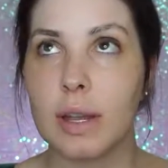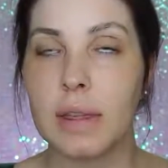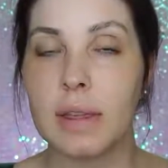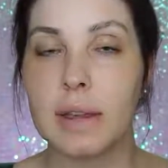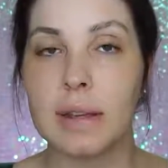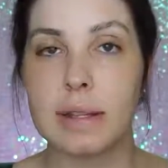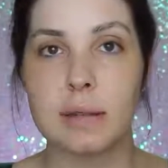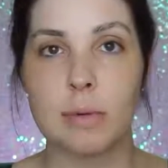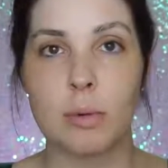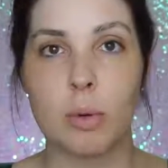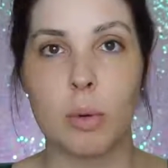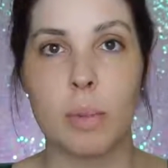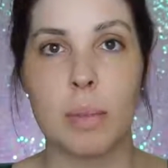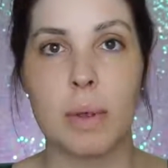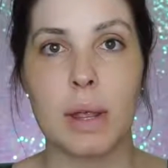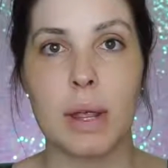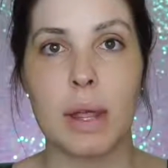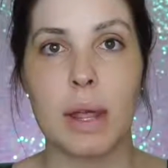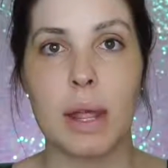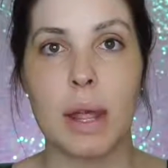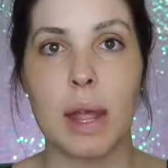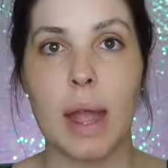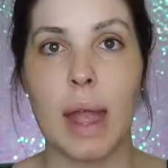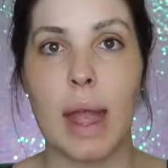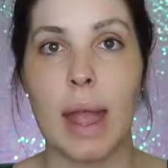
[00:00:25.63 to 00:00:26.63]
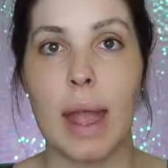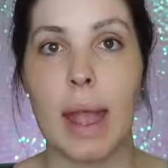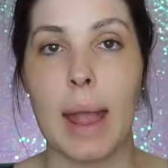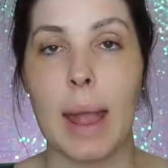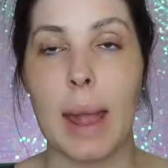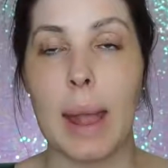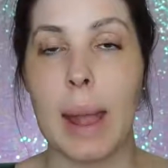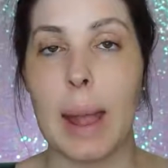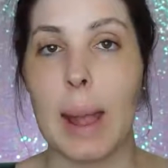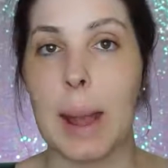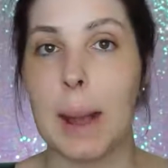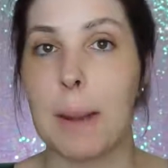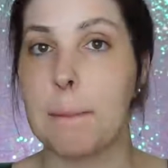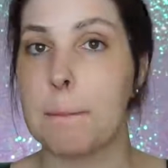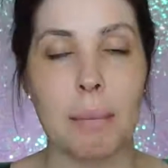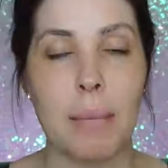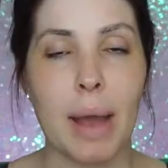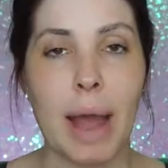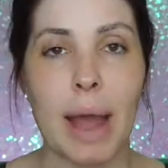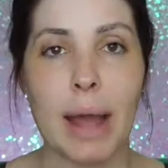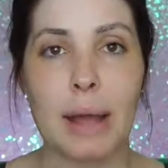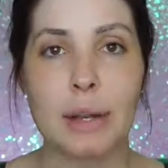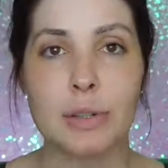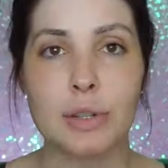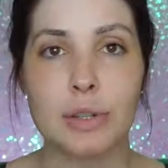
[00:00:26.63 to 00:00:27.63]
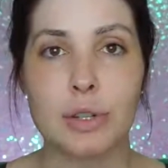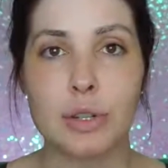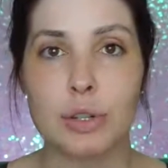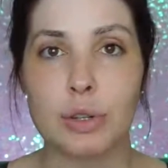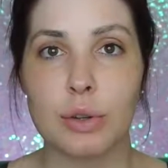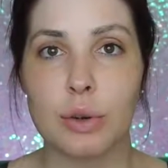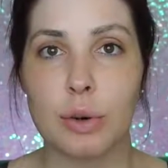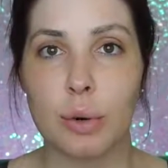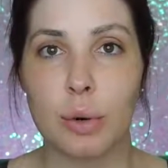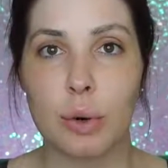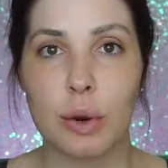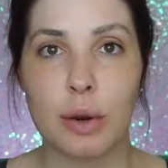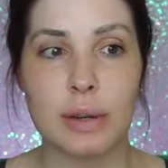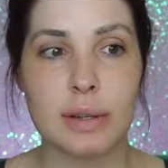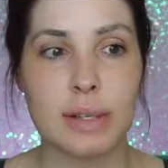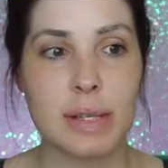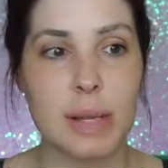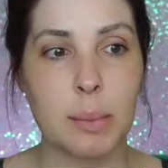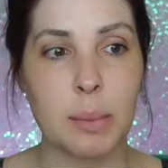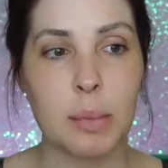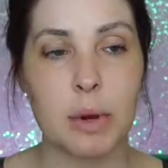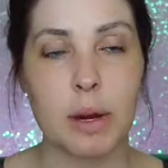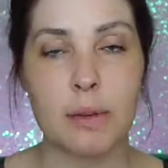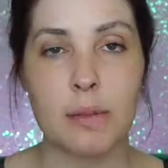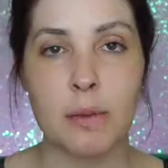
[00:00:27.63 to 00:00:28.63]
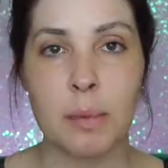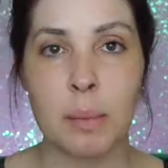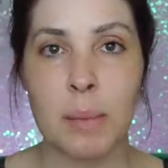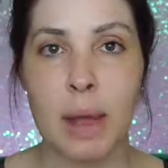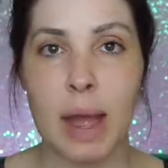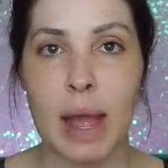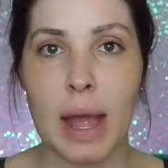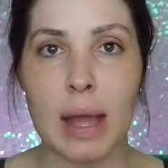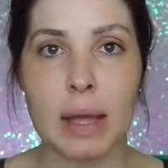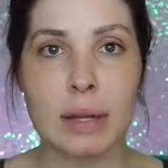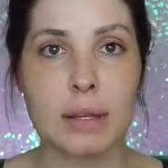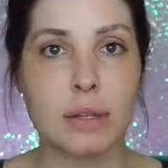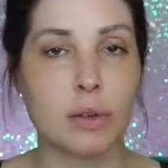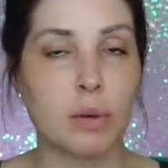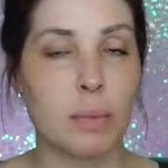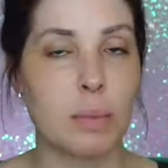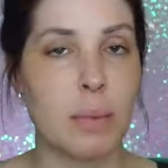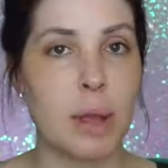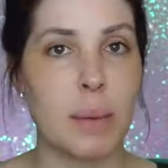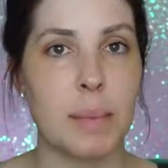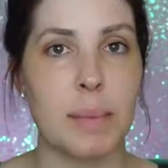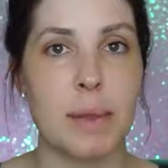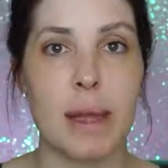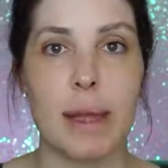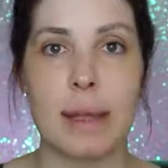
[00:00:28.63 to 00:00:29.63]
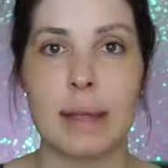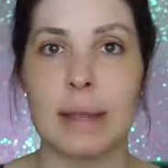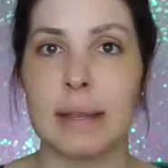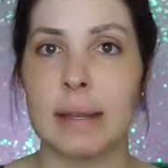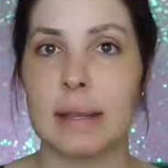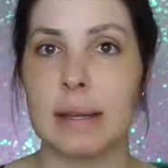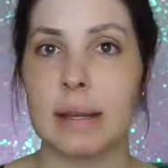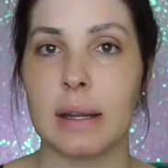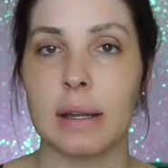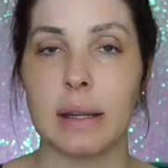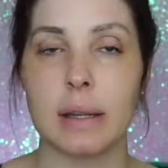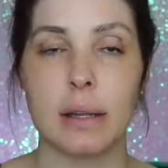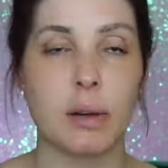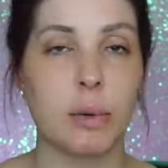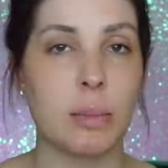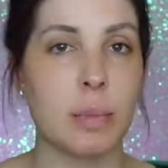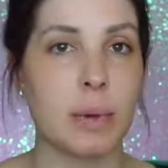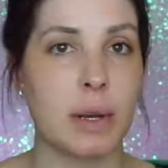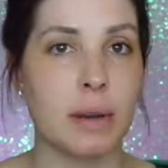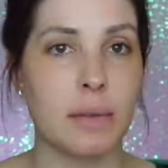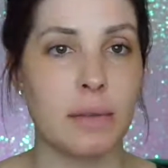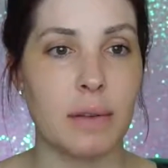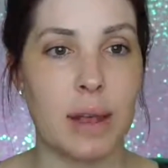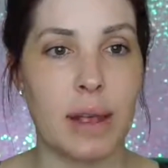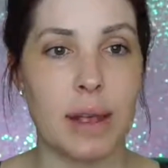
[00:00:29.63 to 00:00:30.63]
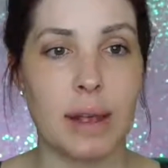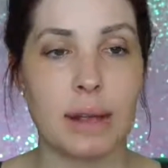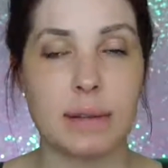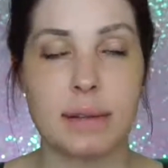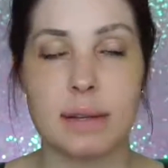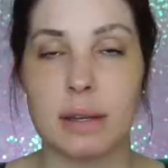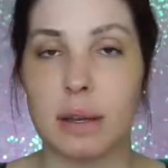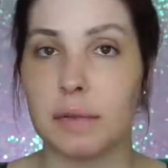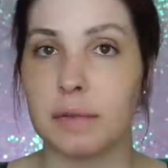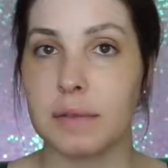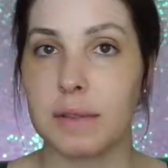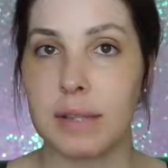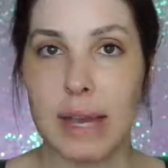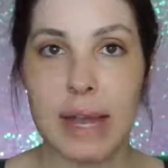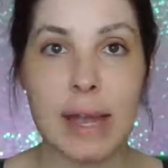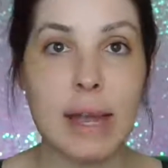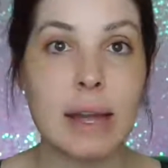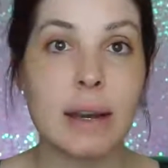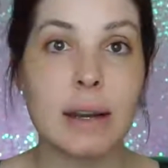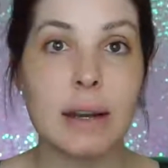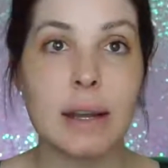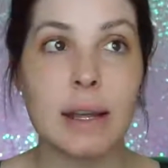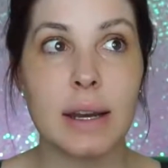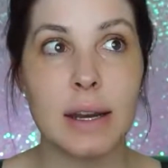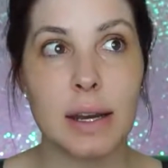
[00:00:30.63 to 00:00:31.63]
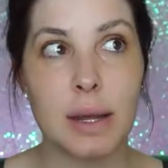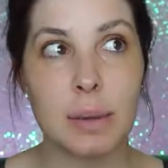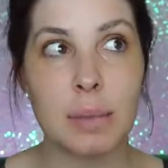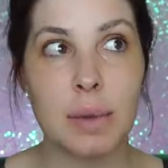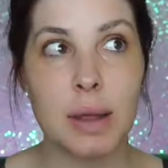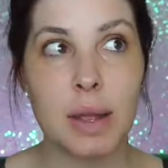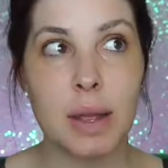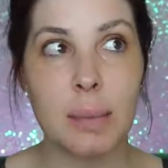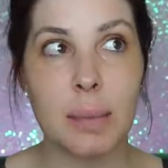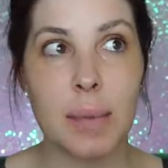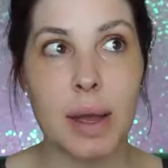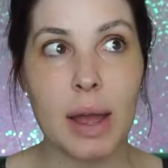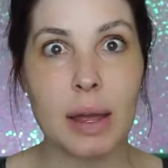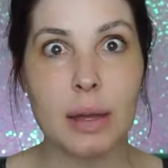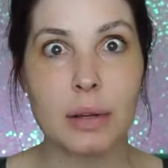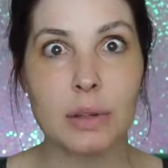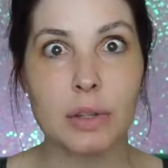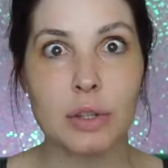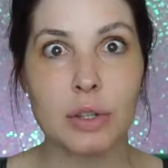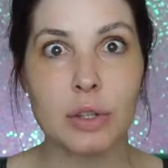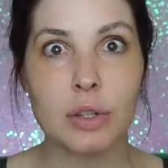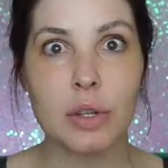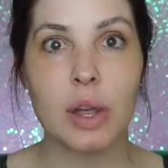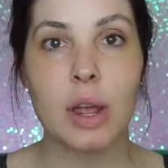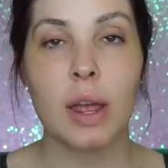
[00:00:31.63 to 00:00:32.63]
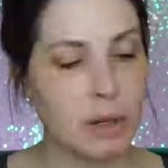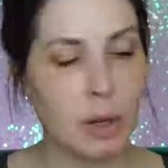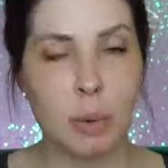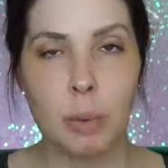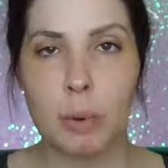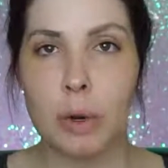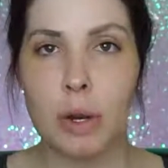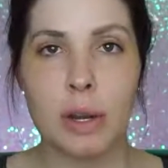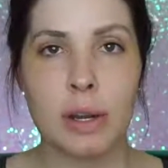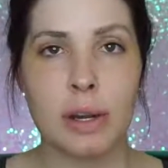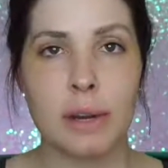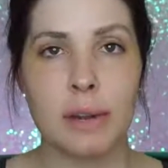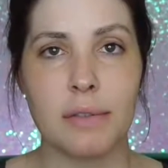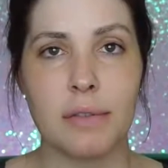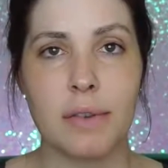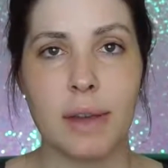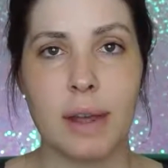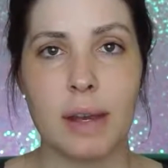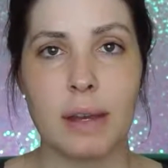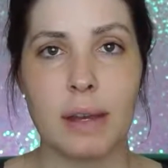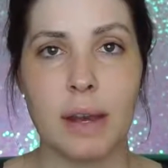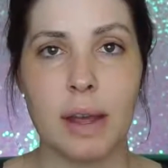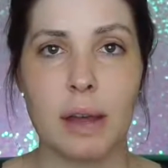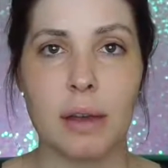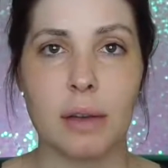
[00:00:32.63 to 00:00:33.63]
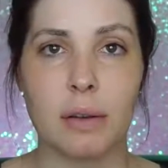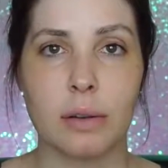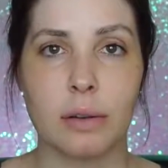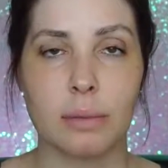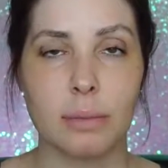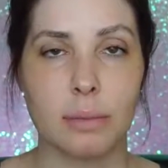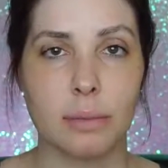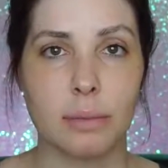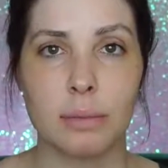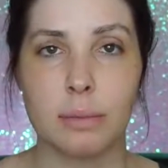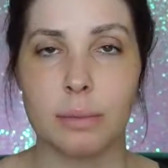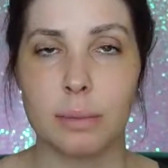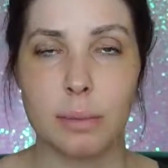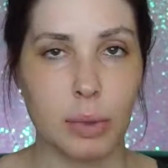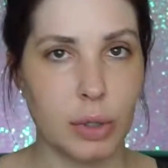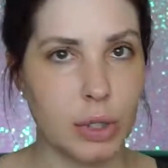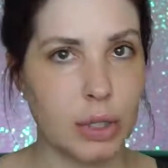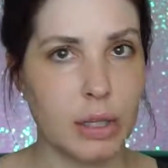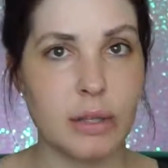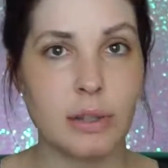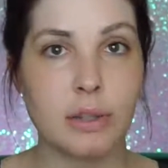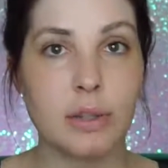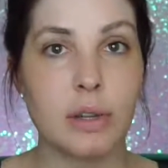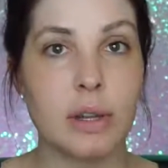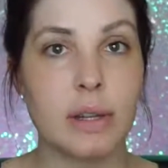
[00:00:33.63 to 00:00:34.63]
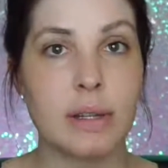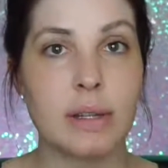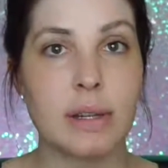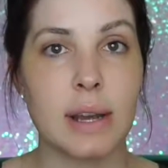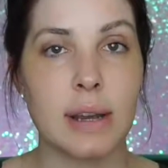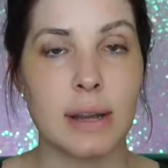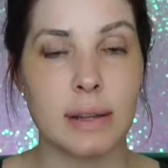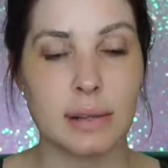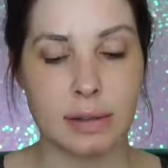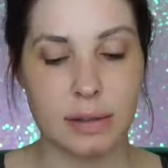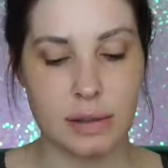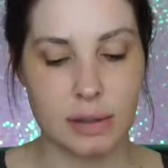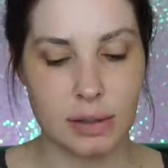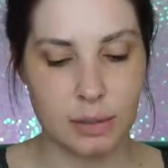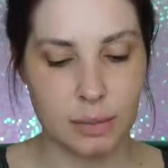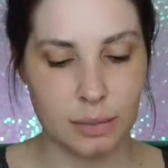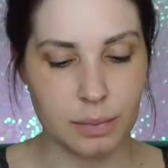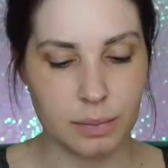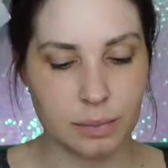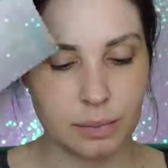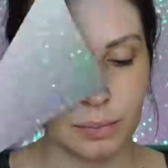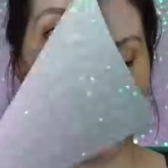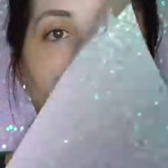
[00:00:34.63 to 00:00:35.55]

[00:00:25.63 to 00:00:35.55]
this will be a match or somewhat of a match, or maybe I can get a little bit of a self-tan and it be a match. So we're gonna find out. Put it to the test.